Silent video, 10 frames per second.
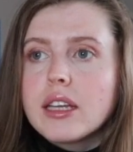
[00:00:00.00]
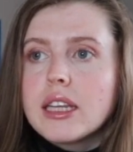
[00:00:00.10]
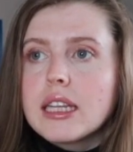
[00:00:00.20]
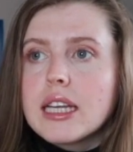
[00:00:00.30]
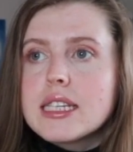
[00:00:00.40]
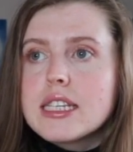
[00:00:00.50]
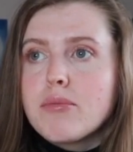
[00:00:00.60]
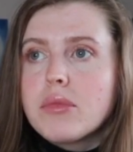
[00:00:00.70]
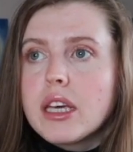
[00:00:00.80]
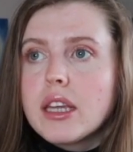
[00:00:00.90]
I think that's
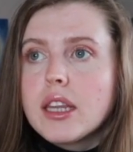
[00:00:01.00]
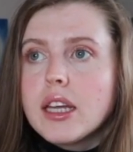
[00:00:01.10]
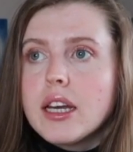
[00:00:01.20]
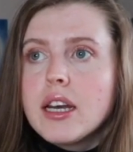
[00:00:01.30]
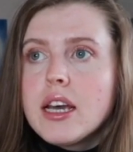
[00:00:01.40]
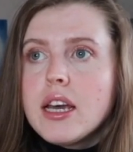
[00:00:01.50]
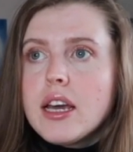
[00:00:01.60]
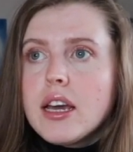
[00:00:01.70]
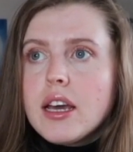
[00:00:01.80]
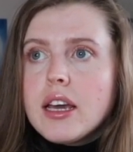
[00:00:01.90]
something that,
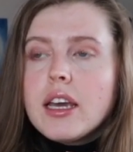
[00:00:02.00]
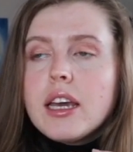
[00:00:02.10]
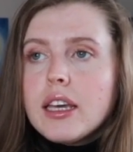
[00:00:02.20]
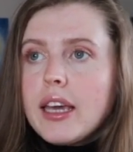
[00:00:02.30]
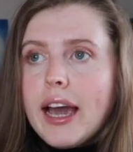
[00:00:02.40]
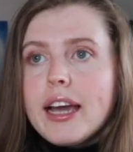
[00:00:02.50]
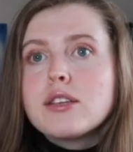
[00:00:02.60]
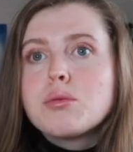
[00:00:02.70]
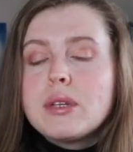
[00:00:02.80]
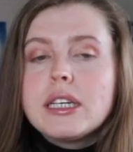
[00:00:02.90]
yeah,
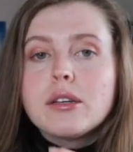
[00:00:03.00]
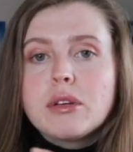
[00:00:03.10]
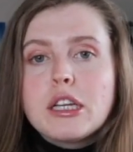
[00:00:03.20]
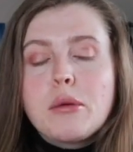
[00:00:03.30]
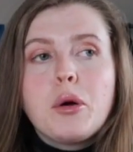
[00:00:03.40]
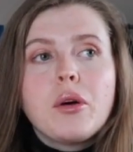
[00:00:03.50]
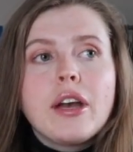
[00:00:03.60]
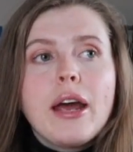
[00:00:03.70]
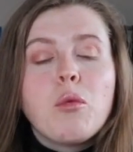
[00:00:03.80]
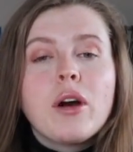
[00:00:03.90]
is really, really
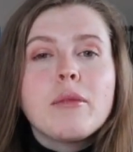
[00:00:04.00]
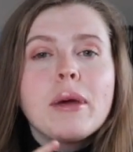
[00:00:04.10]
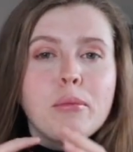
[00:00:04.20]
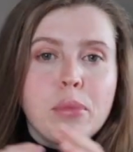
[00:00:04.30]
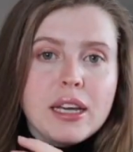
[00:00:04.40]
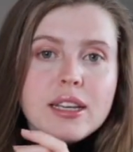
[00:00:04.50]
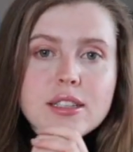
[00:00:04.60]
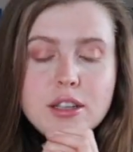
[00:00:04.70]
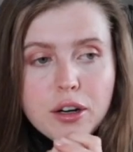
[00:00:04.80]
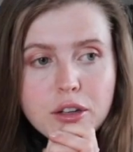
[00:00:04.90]
important, and one of my
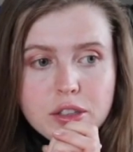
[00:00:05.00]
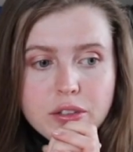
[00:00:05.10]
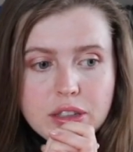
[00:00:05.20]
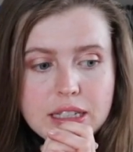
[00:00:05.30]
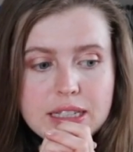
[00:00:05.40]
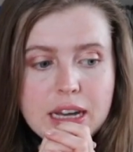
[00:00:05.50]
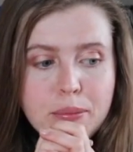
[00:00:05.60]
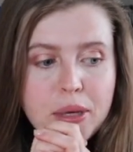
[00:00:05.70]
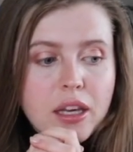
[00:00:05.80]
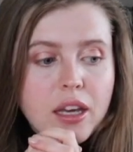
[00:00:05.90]
biggest goals for this
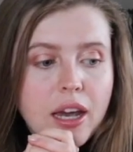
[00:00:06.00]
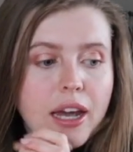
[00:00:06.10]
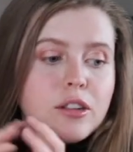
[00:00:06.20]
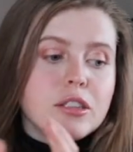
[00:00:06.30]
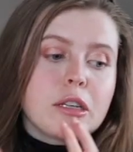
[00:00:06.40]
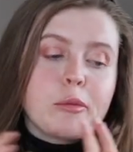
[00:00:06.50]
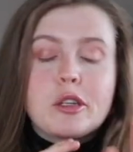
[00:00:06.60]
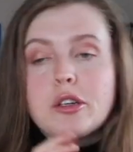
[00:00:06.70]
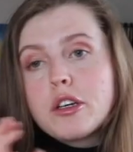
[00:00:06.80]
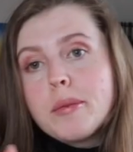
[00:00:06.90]
coming year, and also I'm going
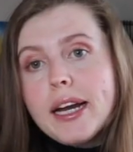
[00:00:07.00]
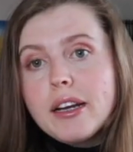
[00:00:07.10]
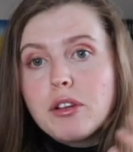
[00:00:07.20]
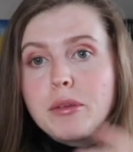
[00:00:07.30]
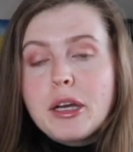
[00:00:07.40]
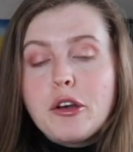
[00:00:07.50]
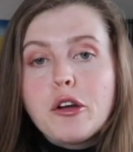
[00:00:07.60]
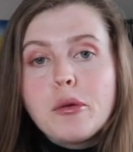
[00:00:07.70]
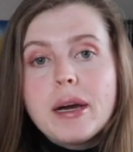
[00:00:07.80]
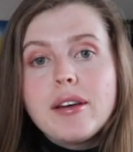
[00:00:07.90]
to talk about it with my
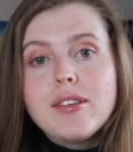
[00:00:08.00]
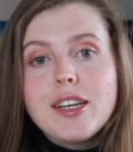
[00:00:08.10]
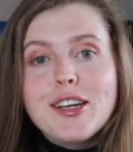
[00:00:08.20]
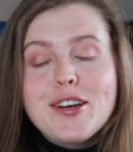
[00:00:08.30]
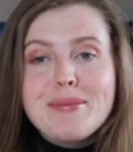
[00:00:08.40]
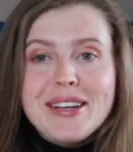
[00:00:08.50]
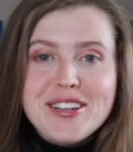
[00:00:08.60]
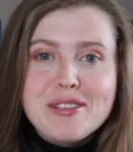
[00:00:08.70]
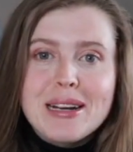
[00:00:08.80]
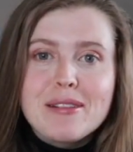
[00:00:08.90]
no-buy video, my
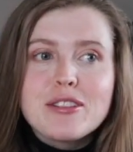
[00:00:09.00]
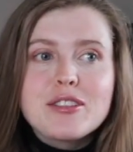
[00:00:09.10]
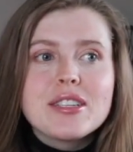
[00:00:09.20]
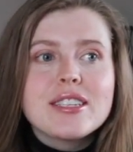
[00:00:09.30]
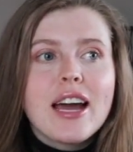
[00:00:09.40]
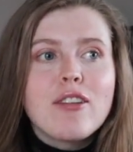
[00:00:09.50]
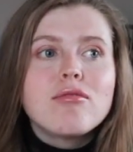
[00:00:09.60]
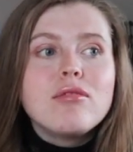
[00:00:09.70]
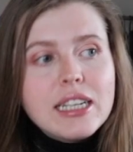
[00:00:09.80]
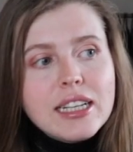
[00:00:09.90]
no-buy rules, is I
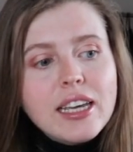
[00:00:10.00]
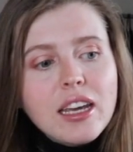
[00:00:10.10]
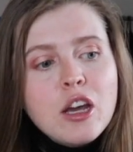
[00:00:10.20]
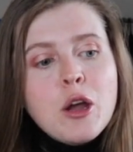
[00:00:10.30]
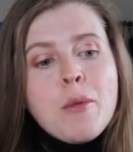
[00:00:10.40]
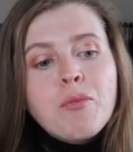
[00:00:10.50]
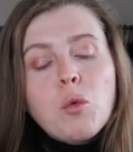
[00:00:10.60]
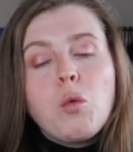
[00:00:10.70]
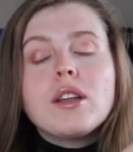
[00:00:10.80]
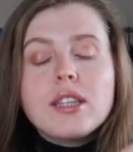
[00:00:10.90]
really
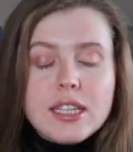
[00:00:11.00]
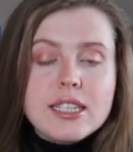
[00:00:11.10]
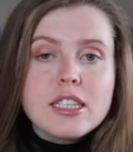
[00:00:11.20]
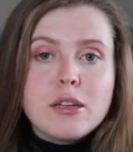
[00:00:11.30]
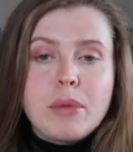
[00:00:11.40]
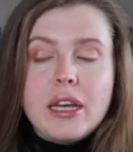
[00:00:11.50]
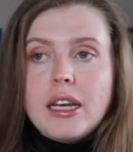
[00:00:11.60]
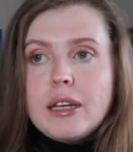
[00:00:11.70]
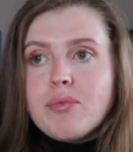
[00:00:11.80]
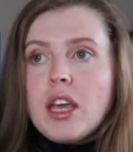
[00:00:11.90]
want this to
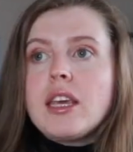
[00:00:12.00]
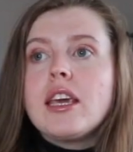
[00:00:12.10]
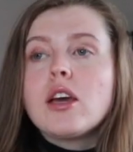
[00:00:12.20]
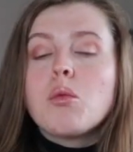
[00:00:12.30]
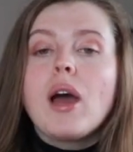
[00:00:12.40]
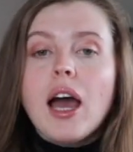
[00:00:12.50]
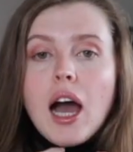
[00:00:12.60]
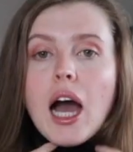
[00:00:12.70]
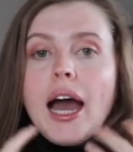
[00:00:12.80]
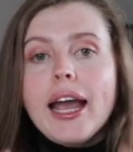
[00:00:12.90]
be a year where
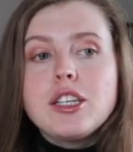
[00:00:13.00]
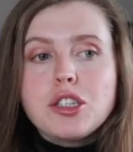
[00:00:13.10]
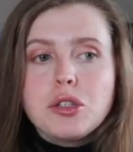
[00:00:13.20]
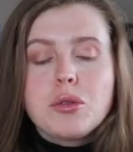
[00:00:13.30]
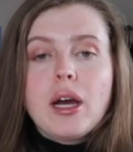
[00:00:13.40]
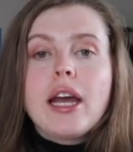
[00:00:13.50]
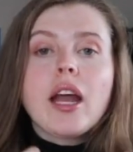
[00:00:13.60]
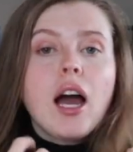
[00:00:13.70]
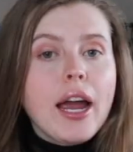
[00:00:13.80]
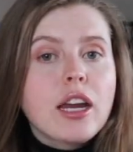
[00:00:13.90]
I do and
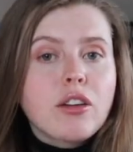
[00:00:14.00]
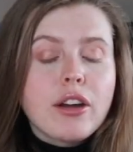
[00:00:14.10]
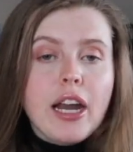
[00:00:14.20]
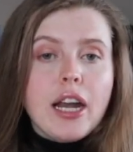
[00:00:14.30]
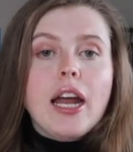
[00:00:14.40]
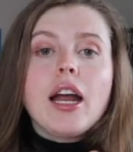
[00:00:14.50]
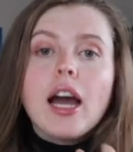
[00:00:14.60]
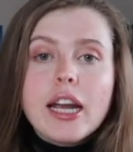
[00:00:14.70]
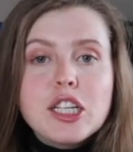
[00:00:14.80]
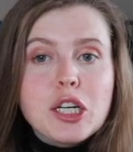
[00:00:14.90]
I create and
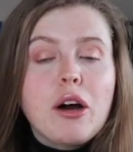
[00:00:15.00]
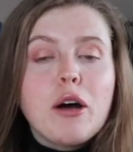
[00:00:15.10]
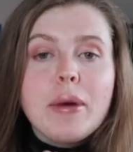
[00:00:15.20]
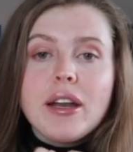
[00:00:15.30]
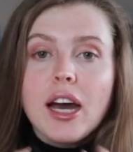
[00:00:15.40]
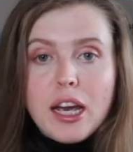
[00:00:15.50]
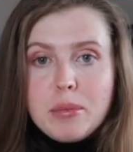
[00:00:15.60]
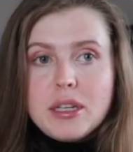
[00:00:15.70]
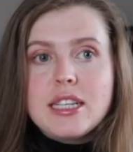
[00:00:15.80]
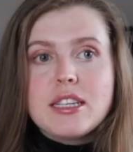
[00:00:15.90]
I show up and I
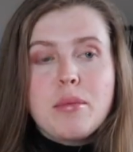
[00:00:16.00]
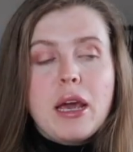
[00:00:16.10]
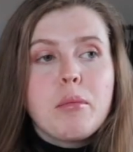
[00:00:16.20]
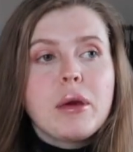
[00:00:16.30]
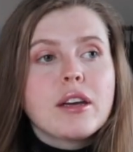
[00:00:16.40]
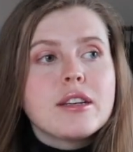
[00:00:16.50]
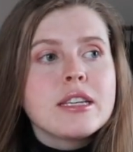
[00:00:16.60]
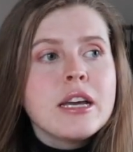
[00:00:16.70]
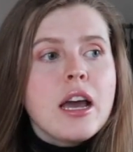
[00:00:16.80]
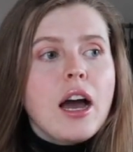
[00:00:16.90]
participate,
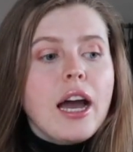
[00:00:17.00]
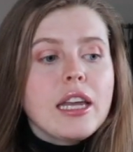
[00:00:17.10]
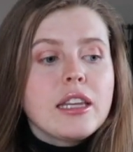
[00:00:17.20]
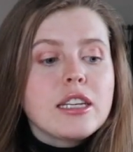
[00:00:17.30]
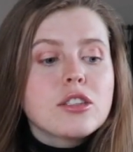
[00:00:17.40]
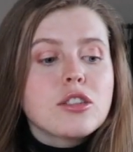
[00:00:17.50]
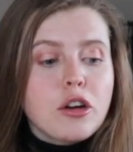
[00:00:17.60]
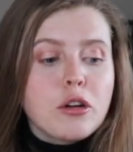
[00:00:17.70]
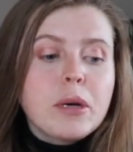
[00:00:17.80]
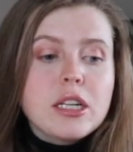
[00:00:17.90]
because I think
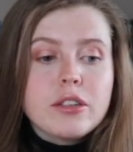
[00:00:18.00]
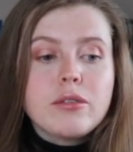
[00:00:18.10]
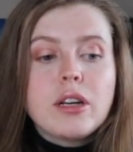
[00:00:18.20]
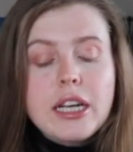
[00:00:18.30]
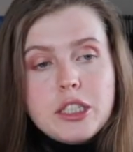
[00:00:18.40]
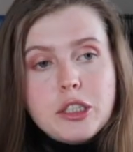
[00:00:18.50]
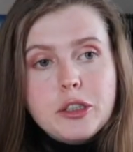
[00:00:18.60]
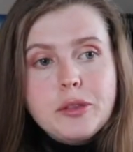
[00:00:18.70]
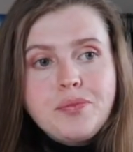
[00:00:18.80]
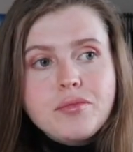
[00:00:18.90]
so much of what I
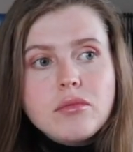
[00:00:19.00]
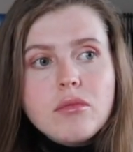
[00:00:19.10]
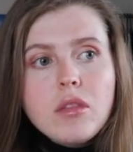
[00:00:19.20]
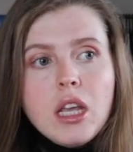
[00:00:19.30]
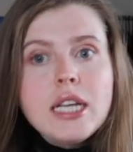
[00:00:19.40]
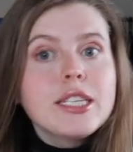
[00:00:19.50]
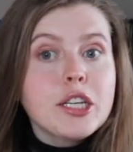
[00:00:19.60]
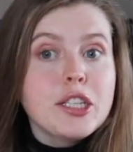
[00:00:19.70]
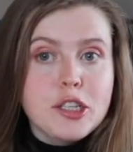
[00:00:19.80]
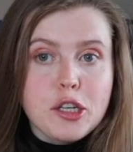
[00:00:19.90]
do is
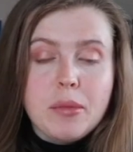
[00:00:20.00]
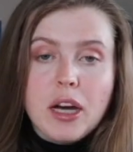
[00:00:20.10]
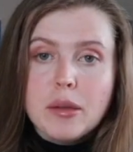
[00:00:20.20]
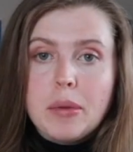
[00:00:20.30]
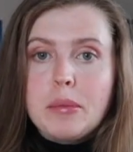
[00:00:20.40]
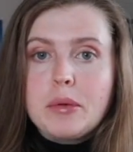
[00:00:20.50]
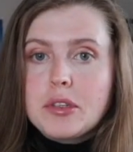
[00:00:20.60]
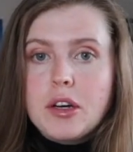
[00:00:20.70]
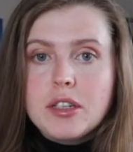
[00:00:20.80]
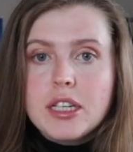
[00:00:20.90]
consume other people's
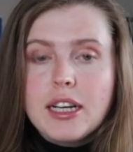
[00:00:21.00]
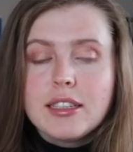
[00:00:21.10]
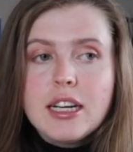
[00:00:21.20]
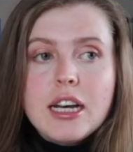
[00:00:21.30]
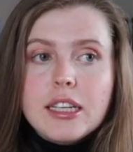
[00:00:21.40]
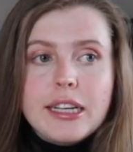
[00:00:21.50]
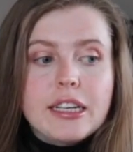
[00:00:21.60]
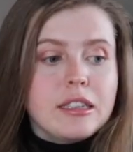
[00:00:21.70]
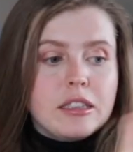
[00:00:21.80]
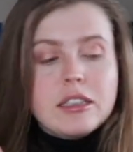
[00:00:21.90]
content, like